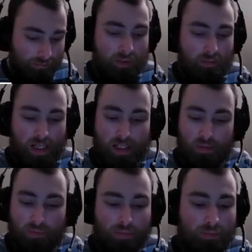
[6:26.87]
I
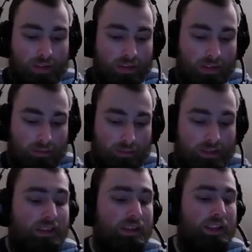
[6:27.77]
will be
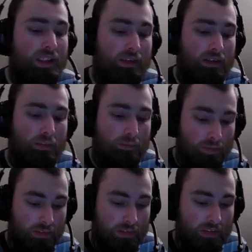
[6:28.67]
busy in the
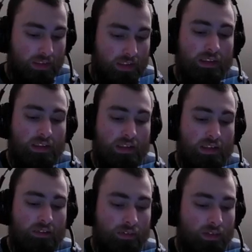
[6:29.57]
morning
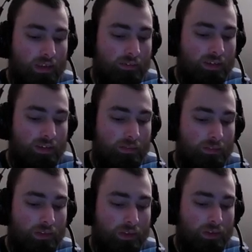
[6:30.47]
and will not be able
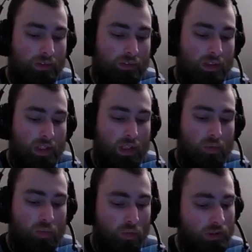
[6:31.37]
to
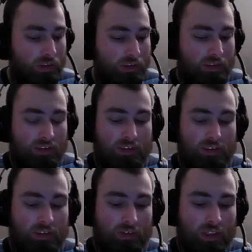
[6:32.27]
watch it.
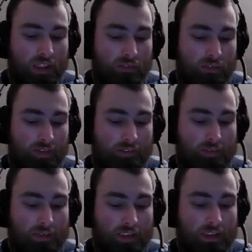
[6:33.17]
So I will have to be
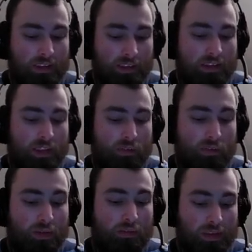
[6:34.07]
catching the
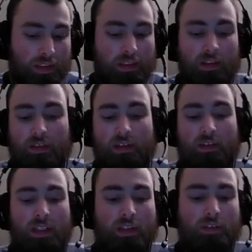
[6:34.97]
replay of it
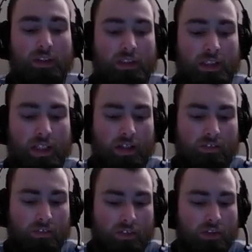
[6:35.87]
later in the
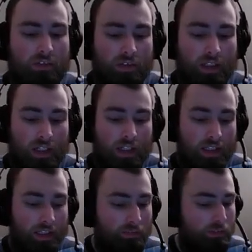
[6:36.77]
afternoon.
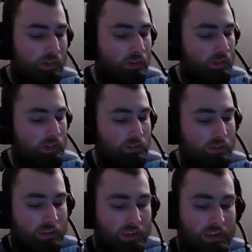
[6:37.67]
And be sure to tune
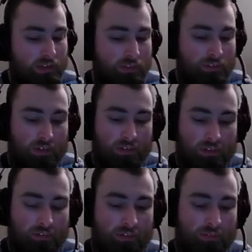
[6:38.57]
in. I don't know, it
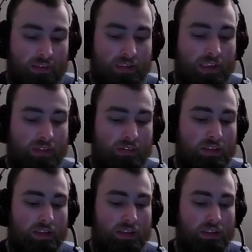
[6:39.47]
will be
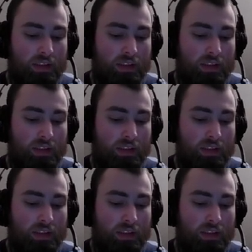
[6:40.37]
Saturday